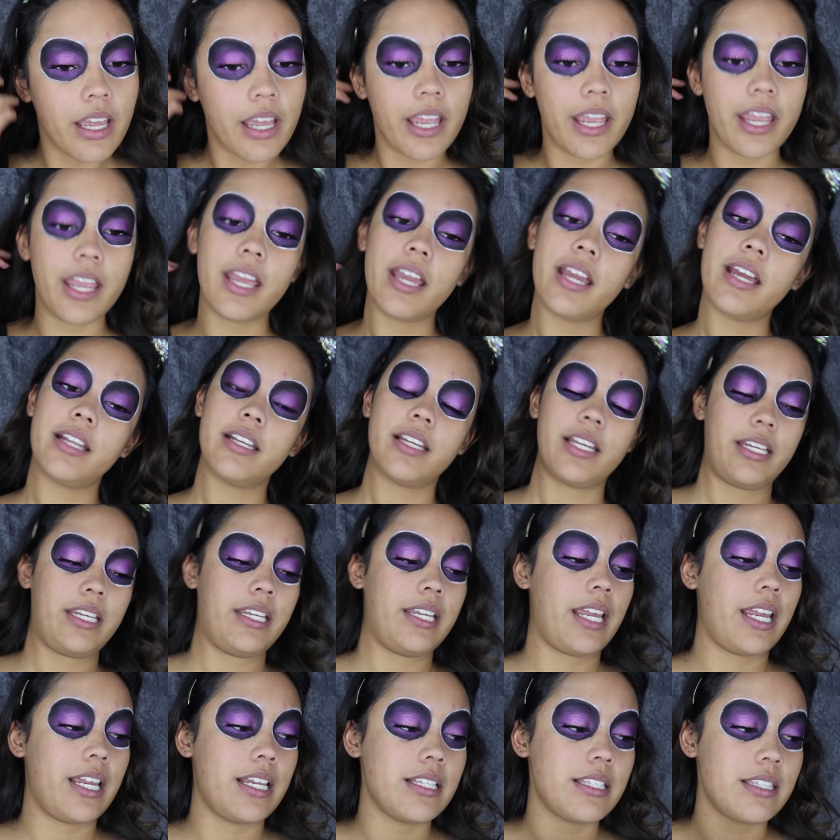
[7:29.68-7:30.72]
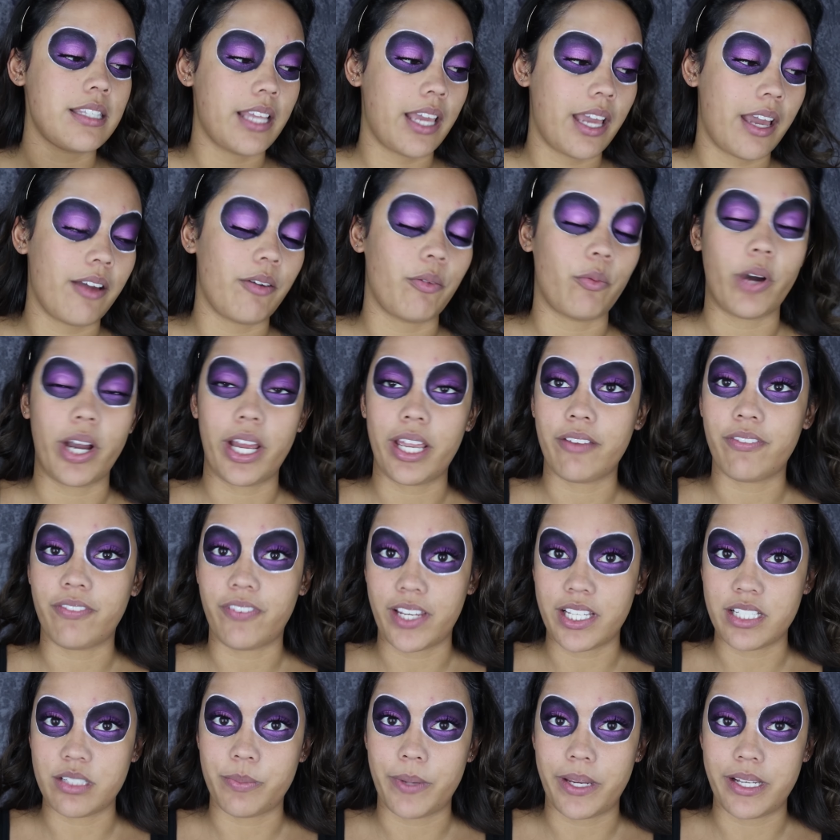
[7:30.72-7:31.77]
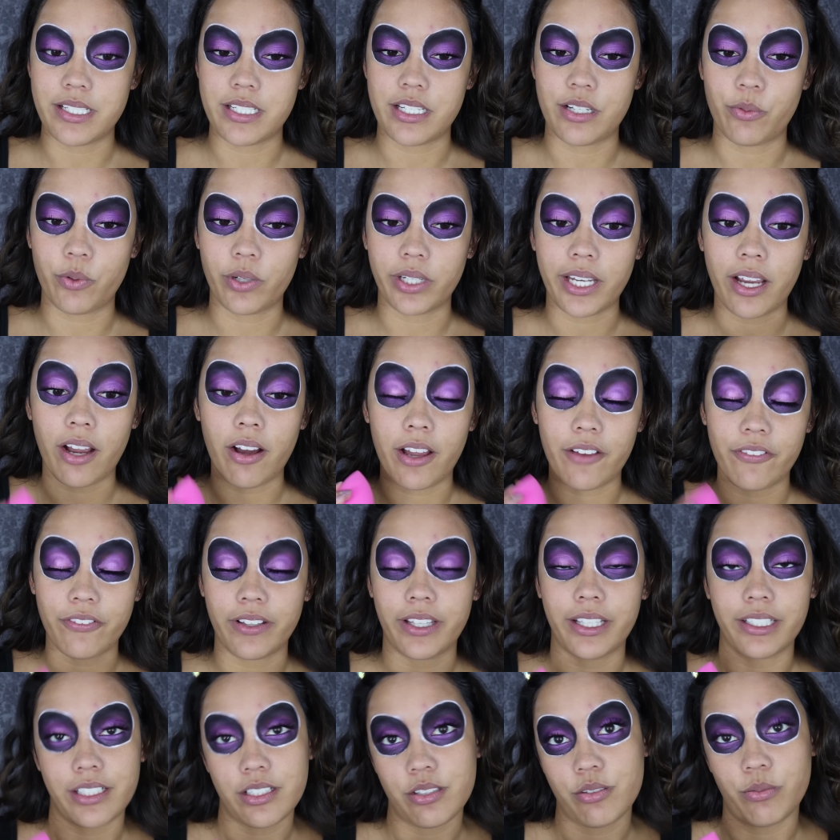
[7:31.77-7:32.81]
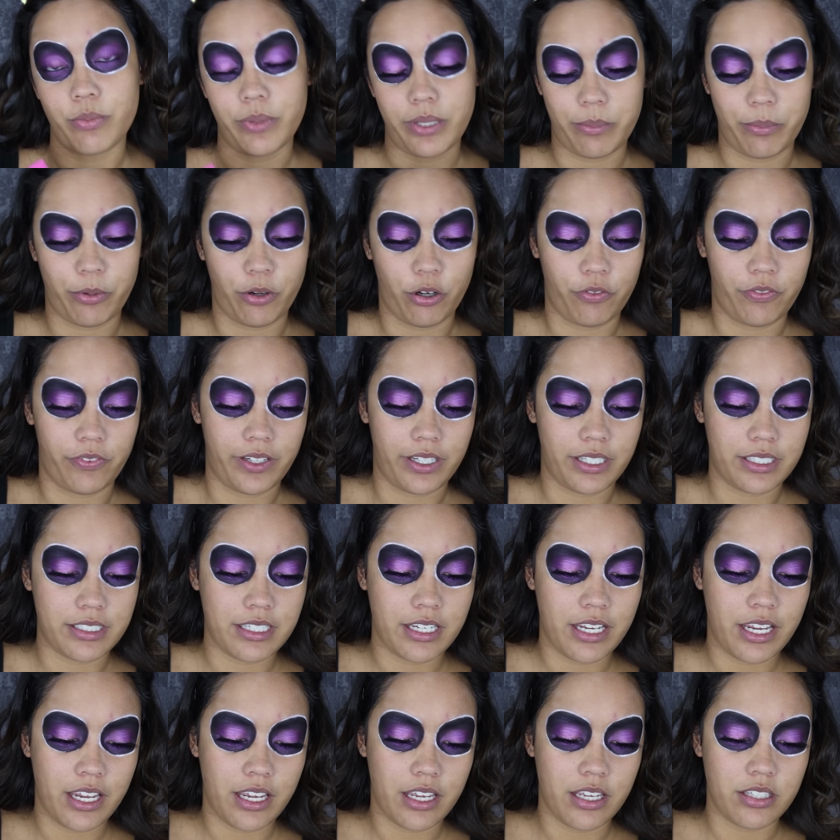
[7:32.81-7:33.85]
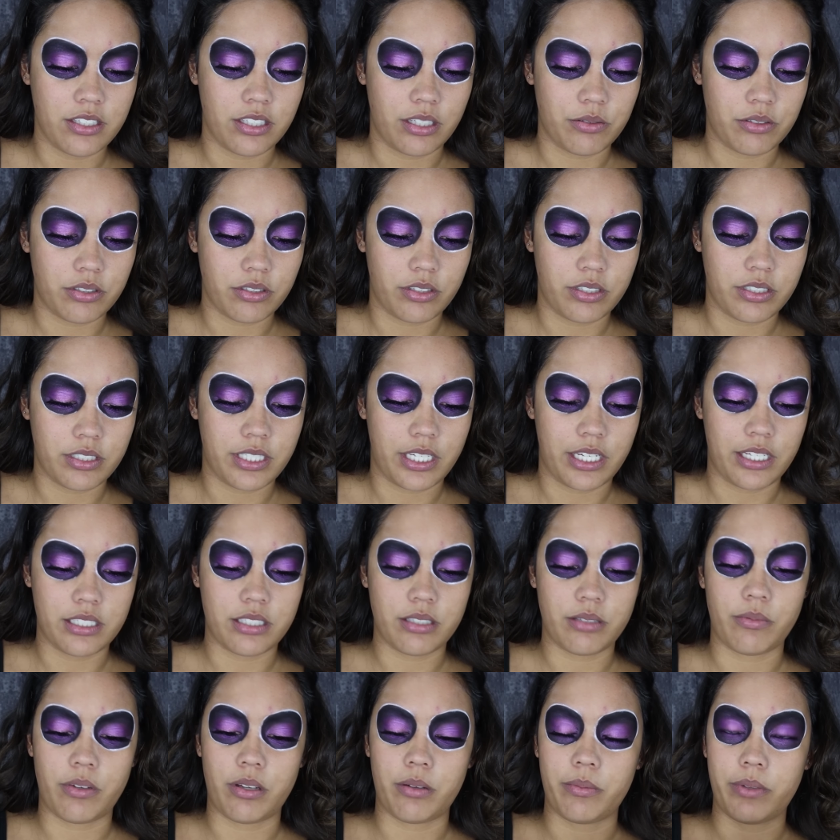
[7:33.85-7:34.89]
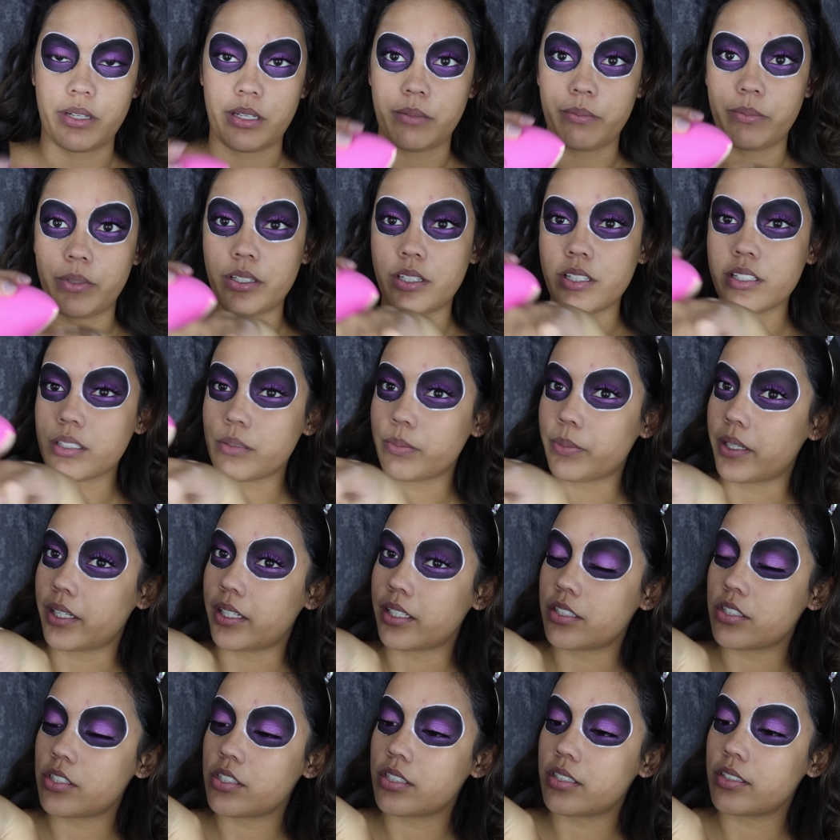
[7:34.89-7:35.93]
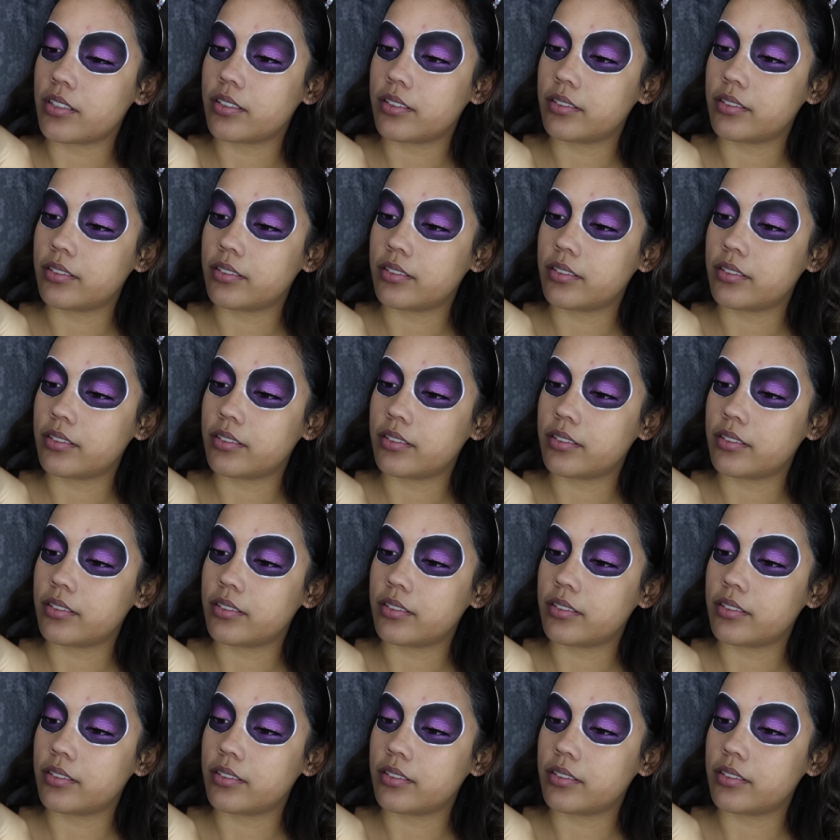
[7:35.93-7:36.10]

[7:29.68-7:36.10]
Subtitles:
And in case that white face paint didn't work out, I felt like this would be perfect. So I'm just going to take some on my beauty sponge